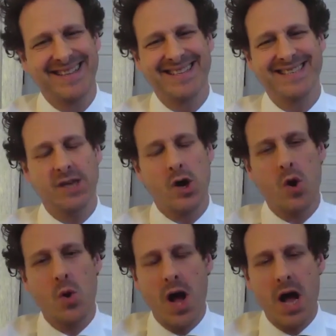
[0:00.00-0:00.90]

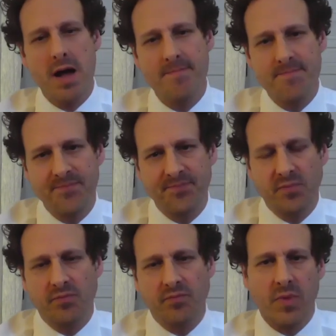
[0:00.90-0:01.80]
So
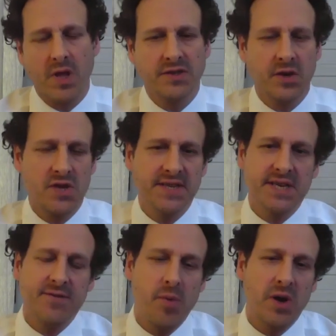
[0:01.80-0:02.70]
the Center
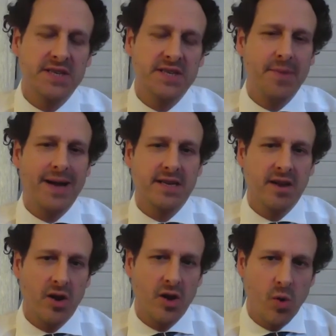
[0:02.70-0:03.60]
for Policy Impact in
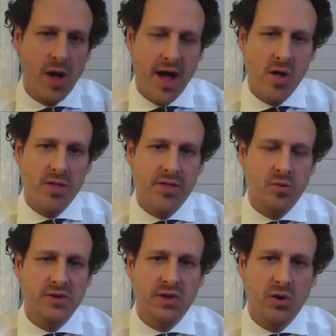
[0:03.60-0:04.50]
Global Health
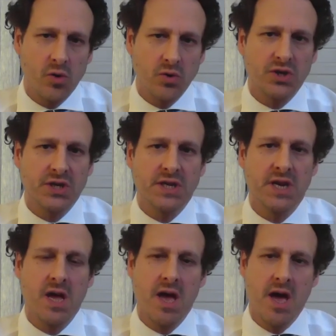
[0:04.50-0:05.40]
was launched
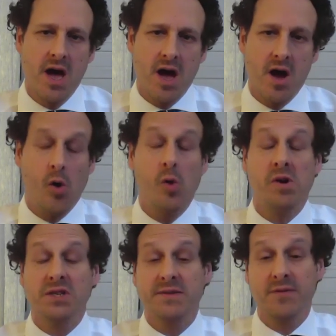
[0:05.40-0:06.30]

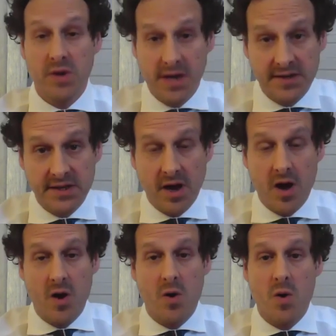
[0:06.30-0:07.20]
almost 4 years
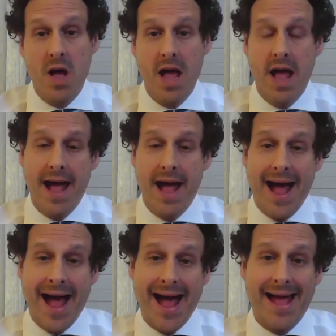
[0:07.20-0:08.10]
ago,
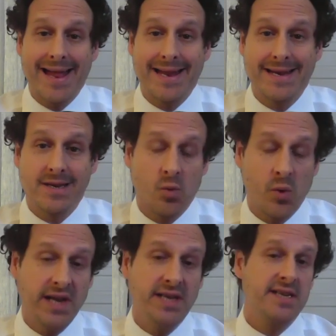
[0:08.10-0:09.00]
and we
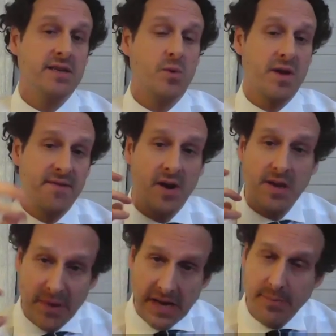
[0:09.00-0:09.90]
deal with very
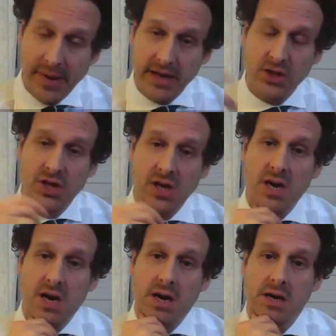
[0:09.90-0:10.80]
big
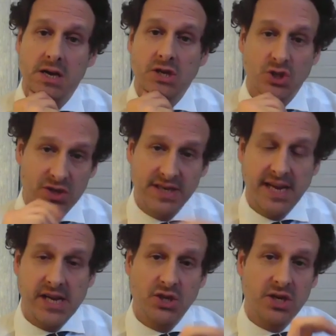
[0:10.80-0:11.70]
picture
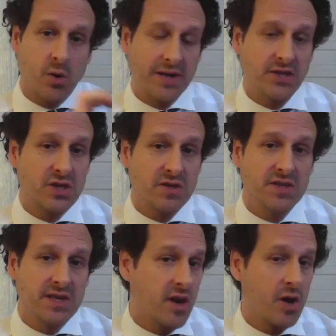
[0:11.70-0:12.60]
strategic questions in
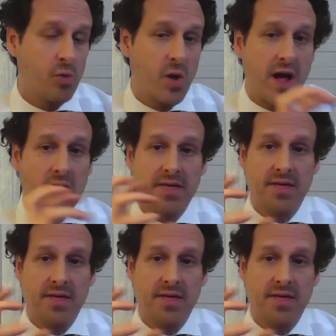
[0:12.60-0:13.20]
global health,